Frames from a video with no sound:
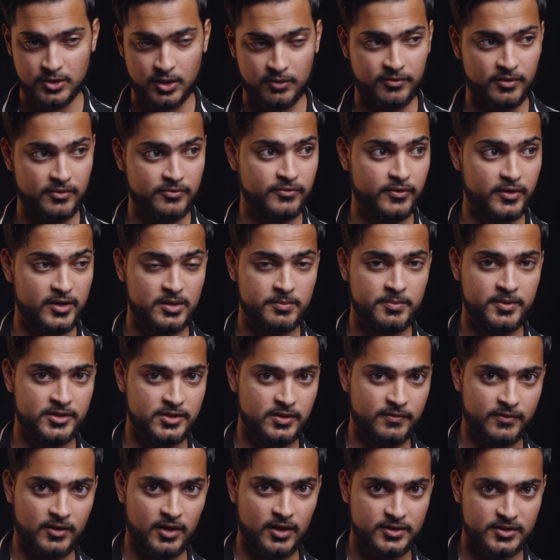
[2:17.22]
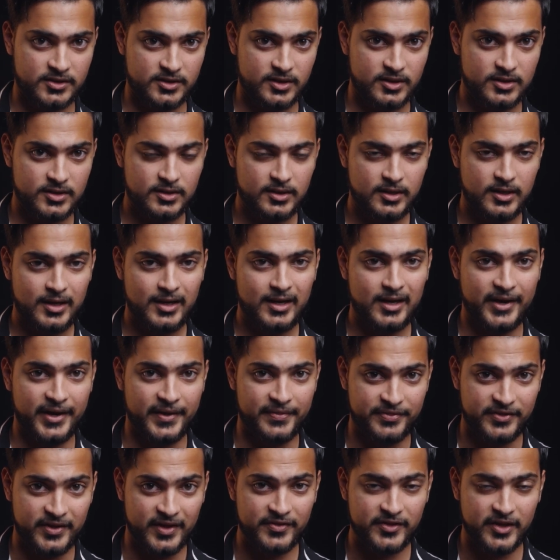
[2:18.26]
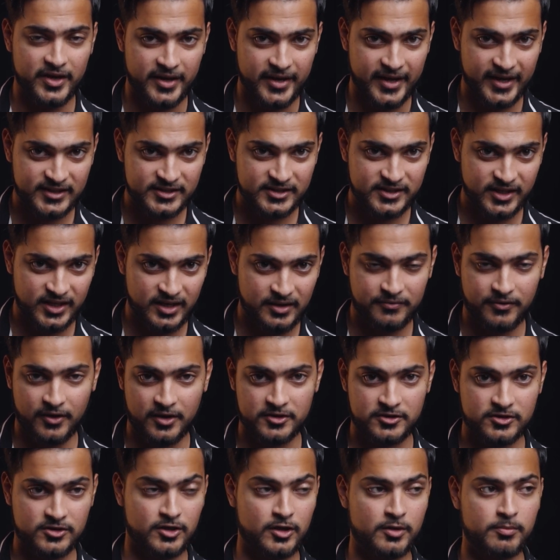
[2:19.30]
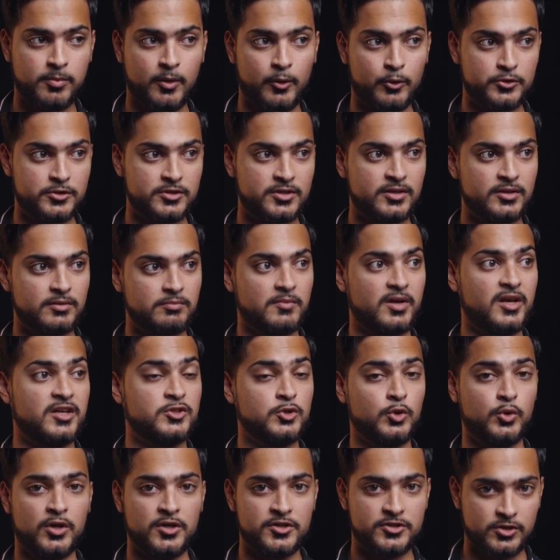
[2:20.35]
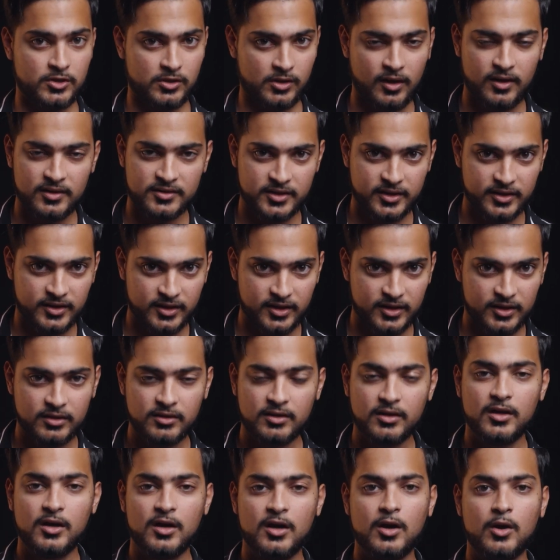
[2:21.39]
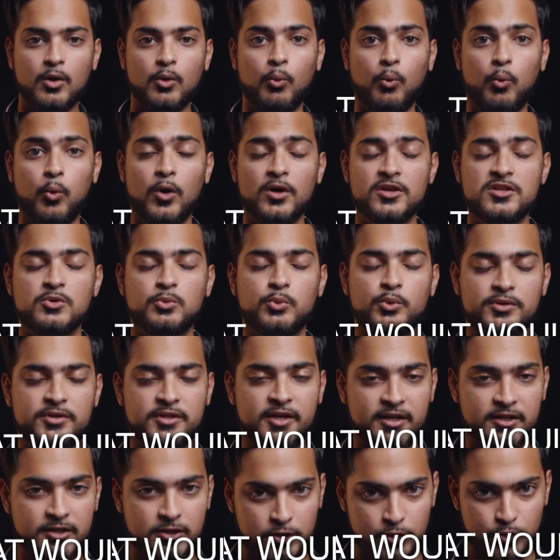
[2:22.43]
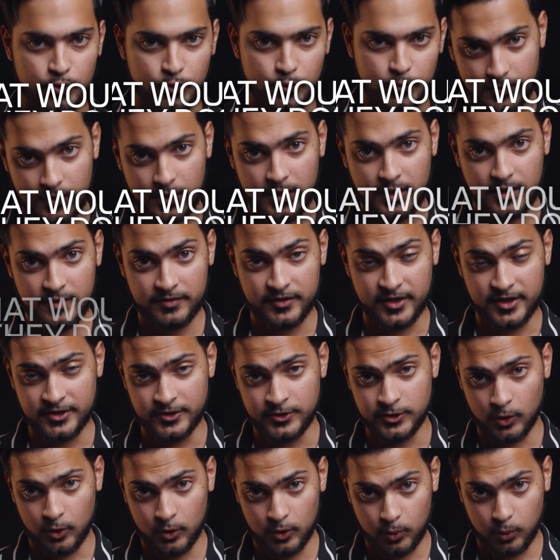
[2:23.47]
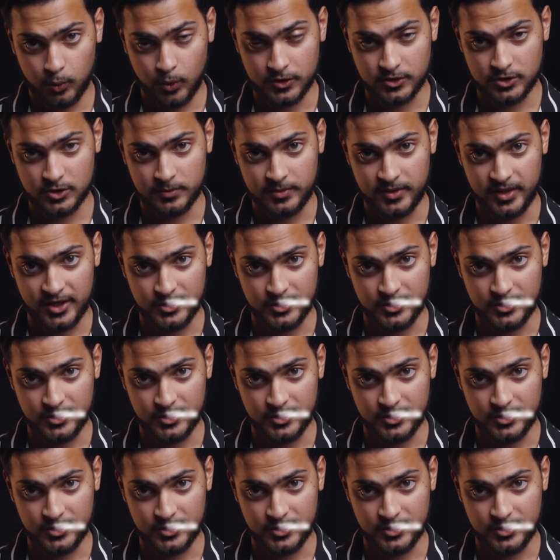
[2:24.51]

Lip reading: of a funny piece of content. And then the next day, if I start posting educational content again, what would they do? They don't want to be